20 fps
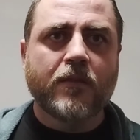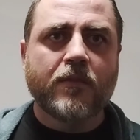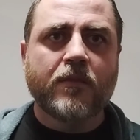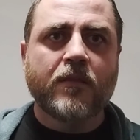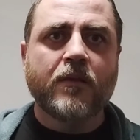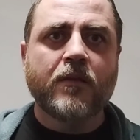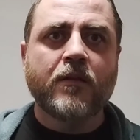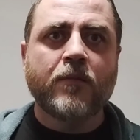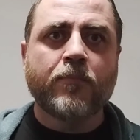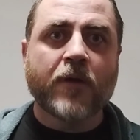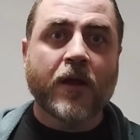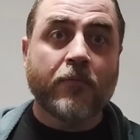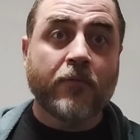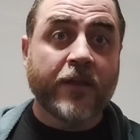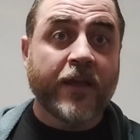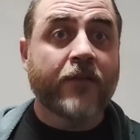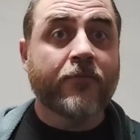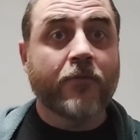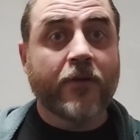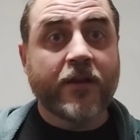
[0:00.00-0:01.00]
then you probably
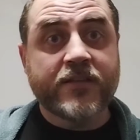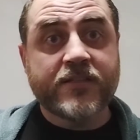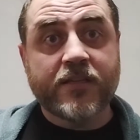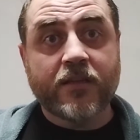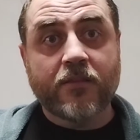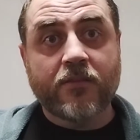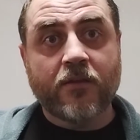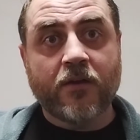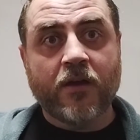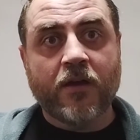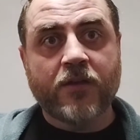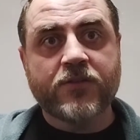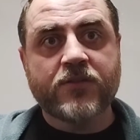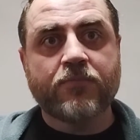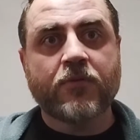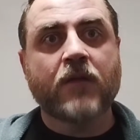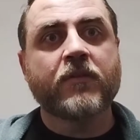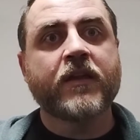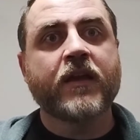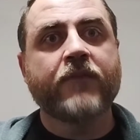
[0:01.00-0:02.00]
have racing thoughts. You
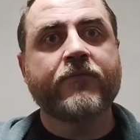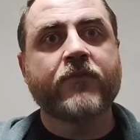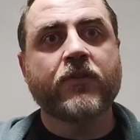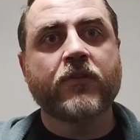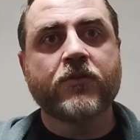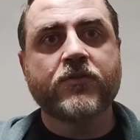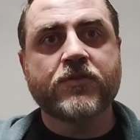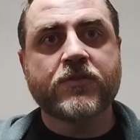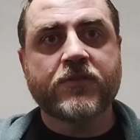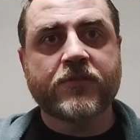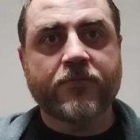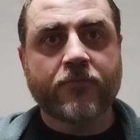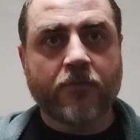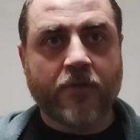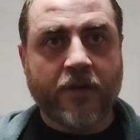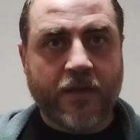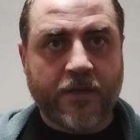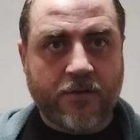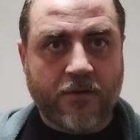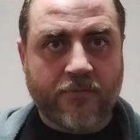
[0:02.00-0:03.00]
probably have delusions of
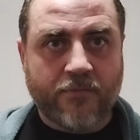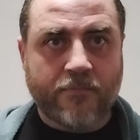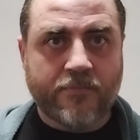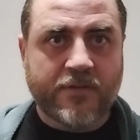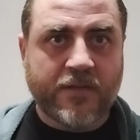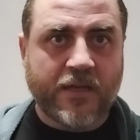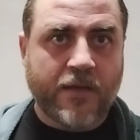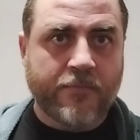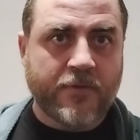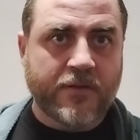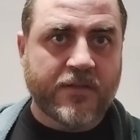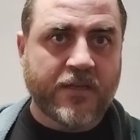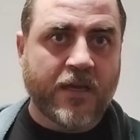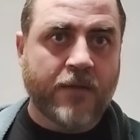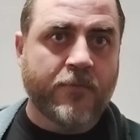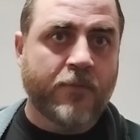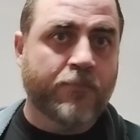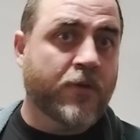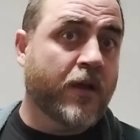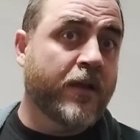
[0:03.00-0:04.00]
grandeur from time to
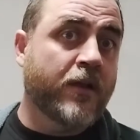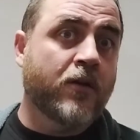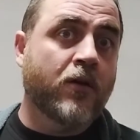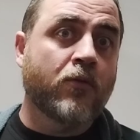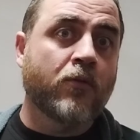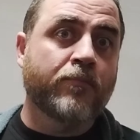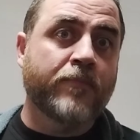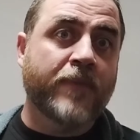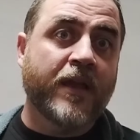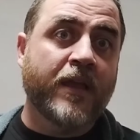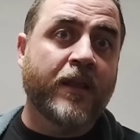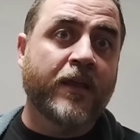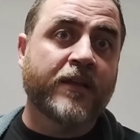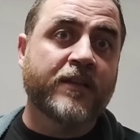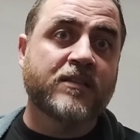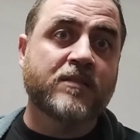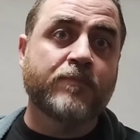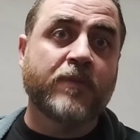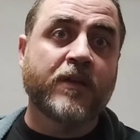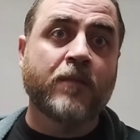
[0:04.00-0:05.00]
time. You probably go manic
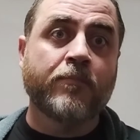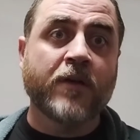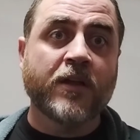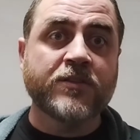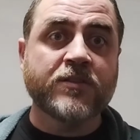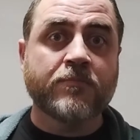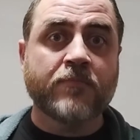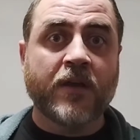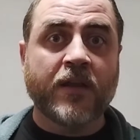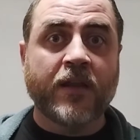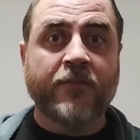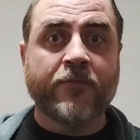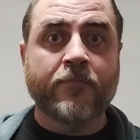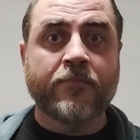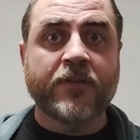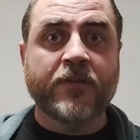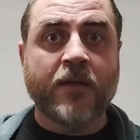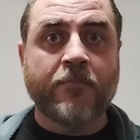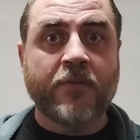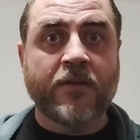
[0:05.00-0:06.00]
and spend a bunch of money from
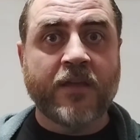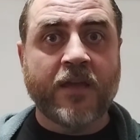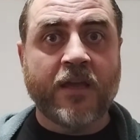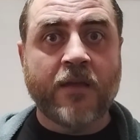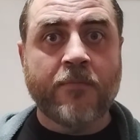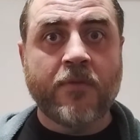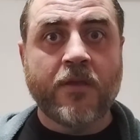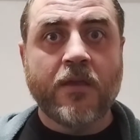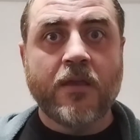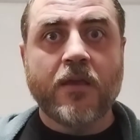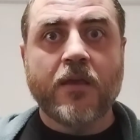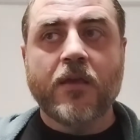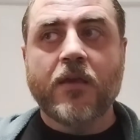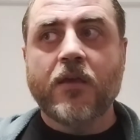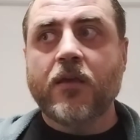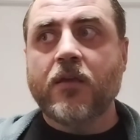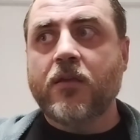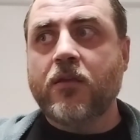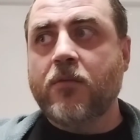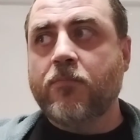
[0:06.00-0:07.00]
time to time.
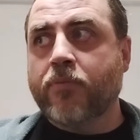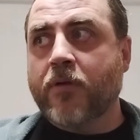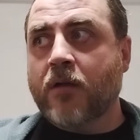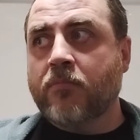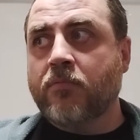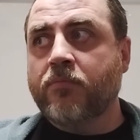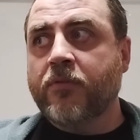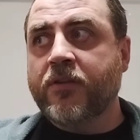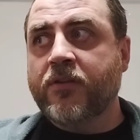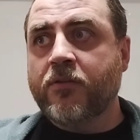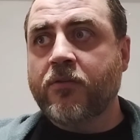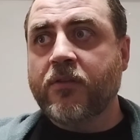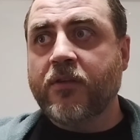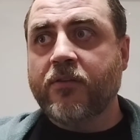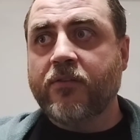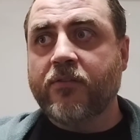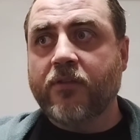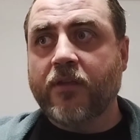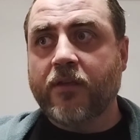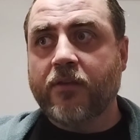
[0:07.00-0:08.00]
You probably do
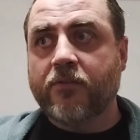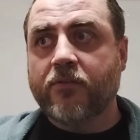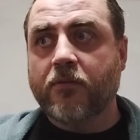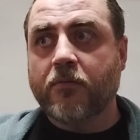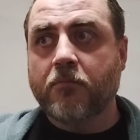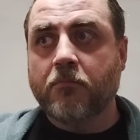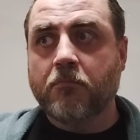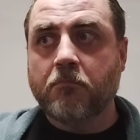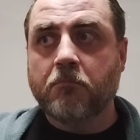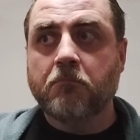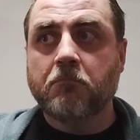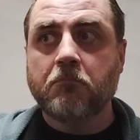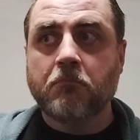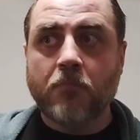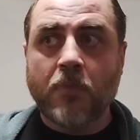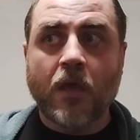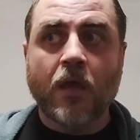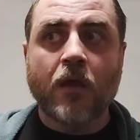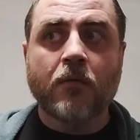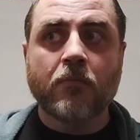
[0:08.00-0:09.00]
these things.
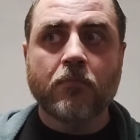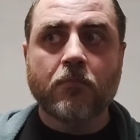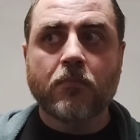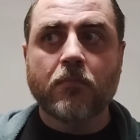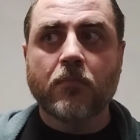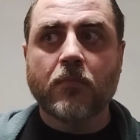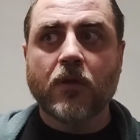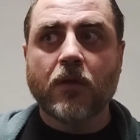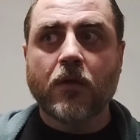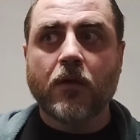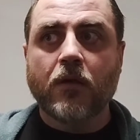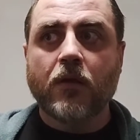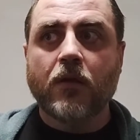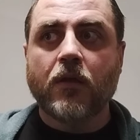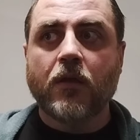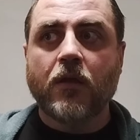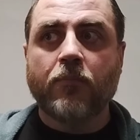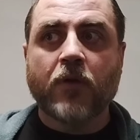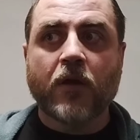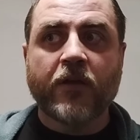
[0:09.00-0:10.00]
Yeah.
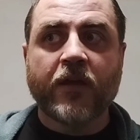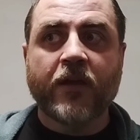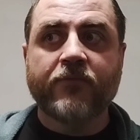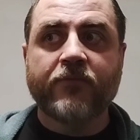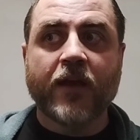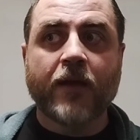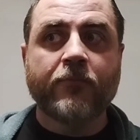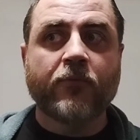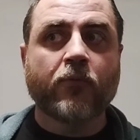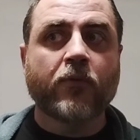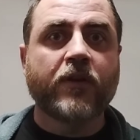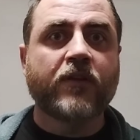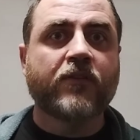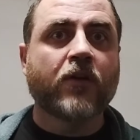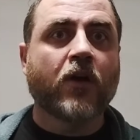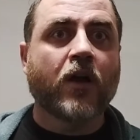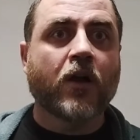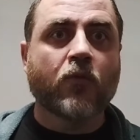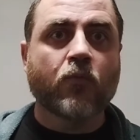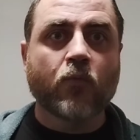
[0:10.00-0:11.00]
You probably have times where you
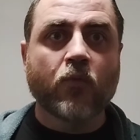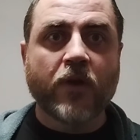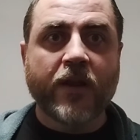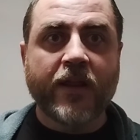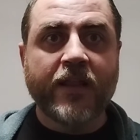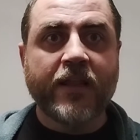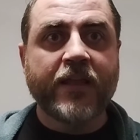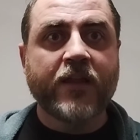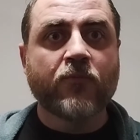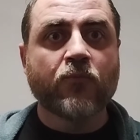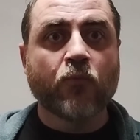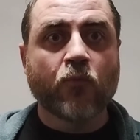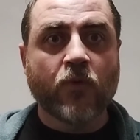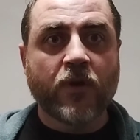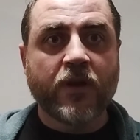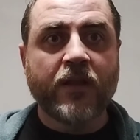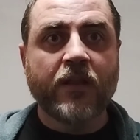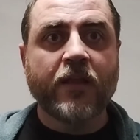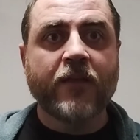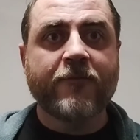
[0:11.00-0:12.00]
talk really,
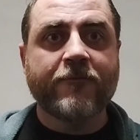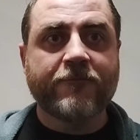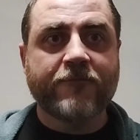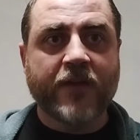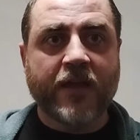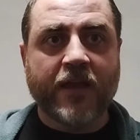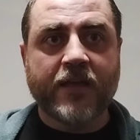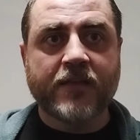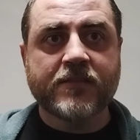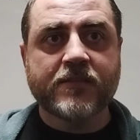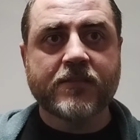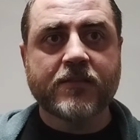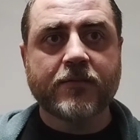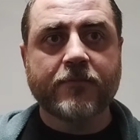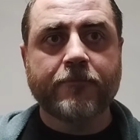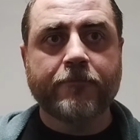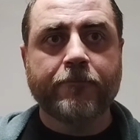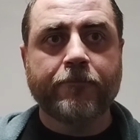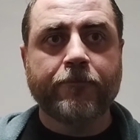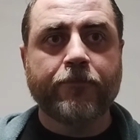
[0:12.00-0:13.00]
really fast.
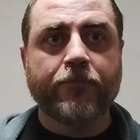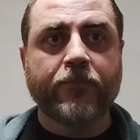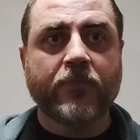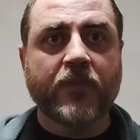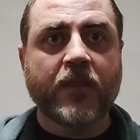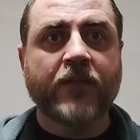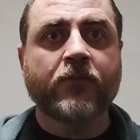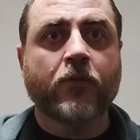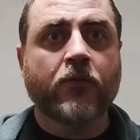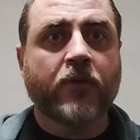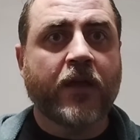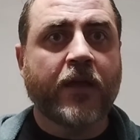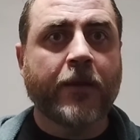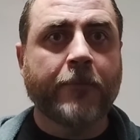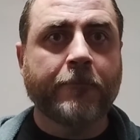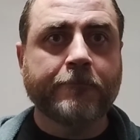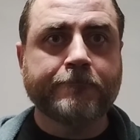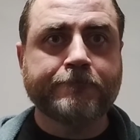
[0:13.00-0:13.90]
And that's okay.